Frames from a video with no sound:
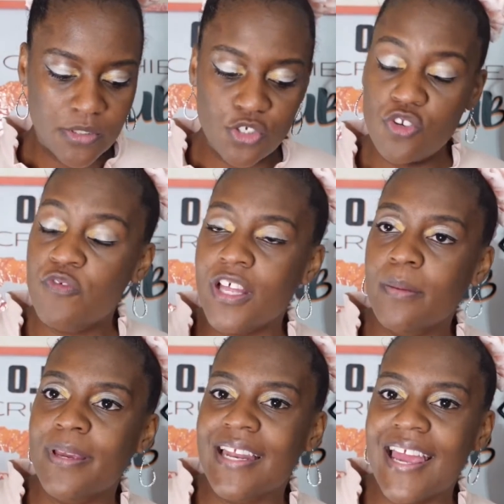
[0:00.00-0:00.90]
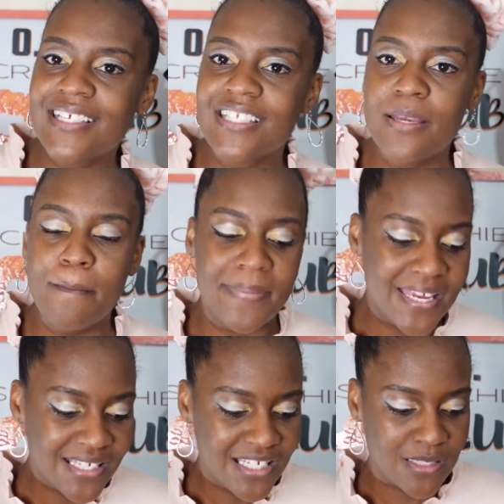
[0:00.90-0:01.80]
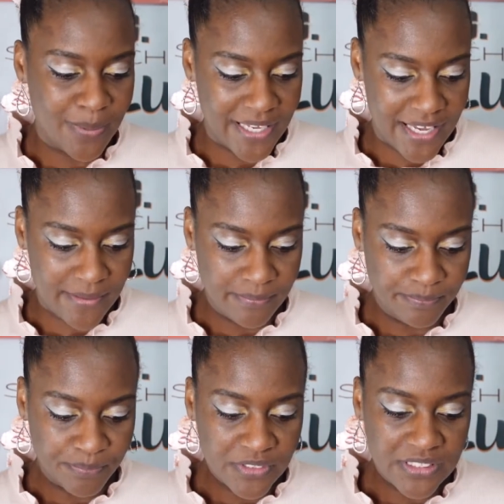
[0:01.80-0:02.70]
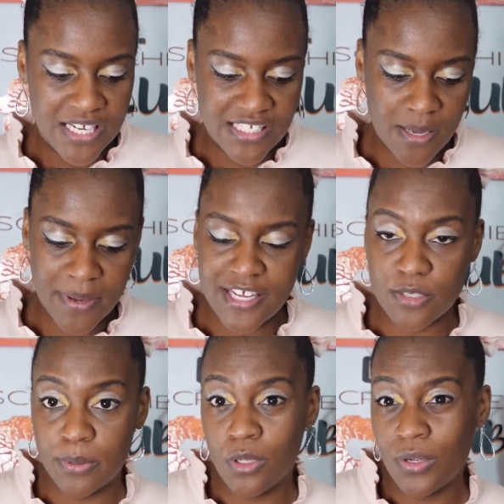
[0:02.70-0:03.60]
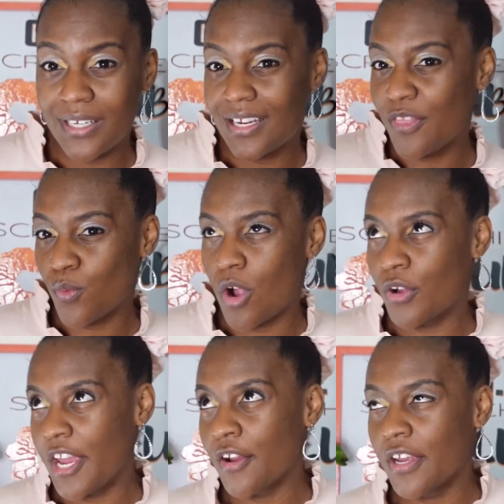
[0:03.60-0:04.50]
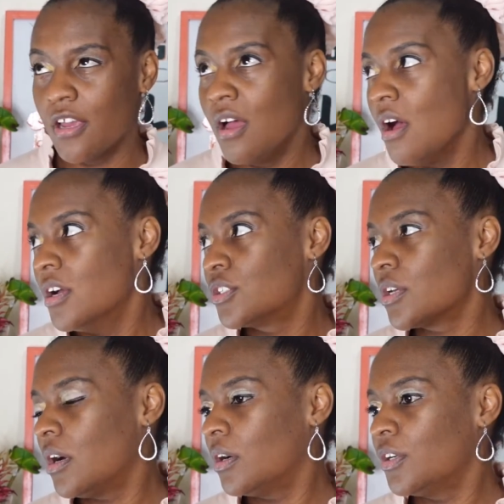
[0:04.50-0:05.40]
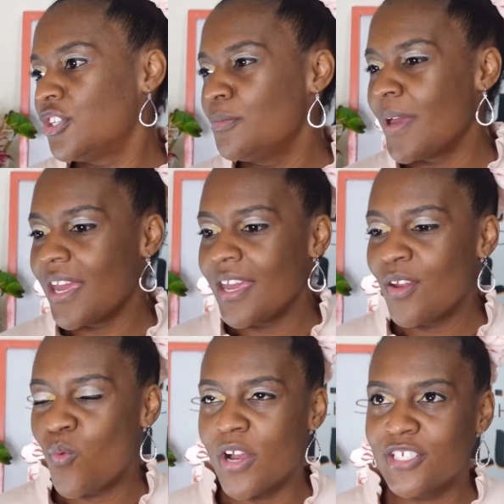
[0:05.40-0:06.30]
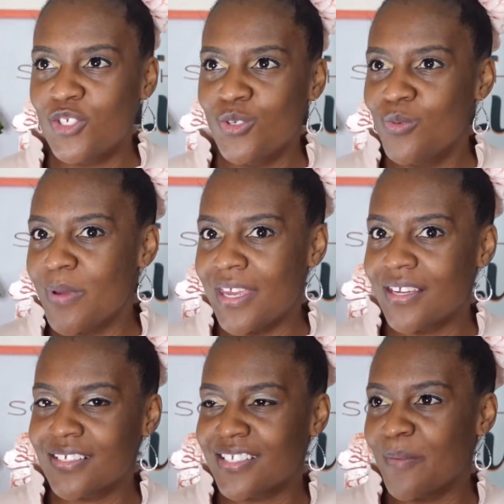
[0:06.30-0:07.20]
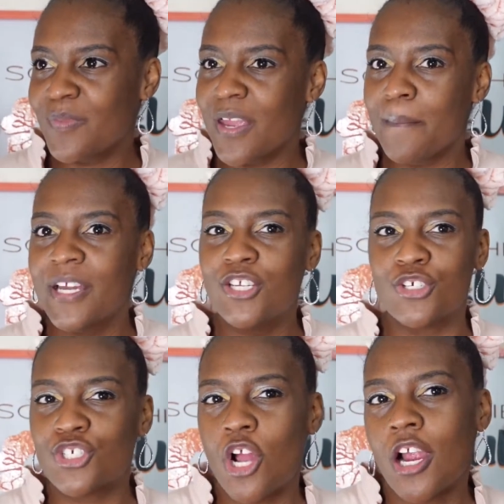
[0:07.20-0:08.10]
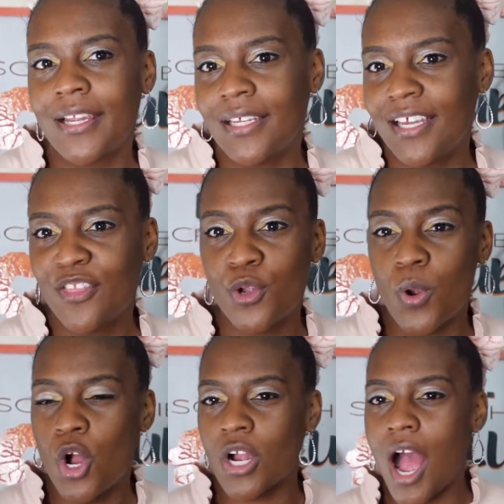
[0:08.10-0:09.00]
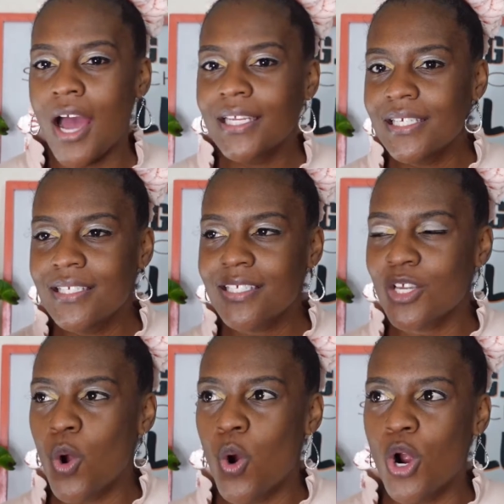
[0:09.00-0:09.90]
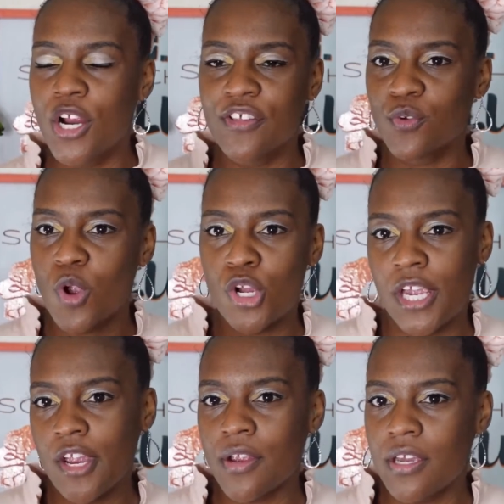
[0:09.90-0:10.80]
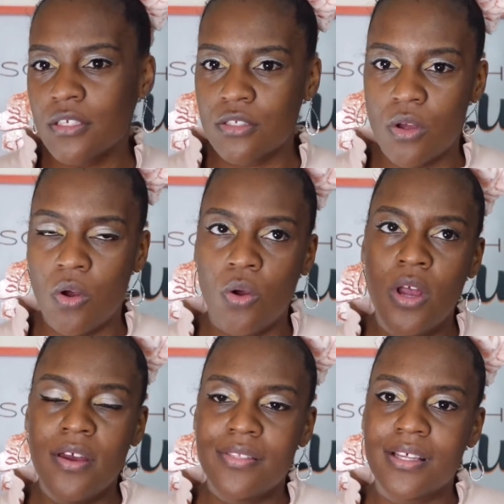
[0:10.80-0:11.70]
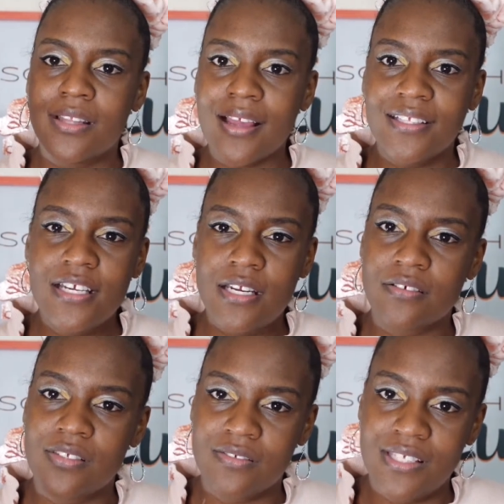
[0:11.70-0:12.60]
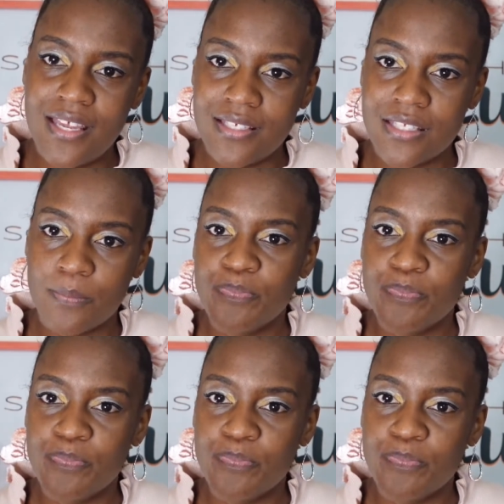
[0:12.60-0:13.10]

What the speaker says: develop an excellent business plan concept and deploy it in the wrong area. So you may want to make something, but you're targeting the wrong audience or the wrong area. So the likelihood of success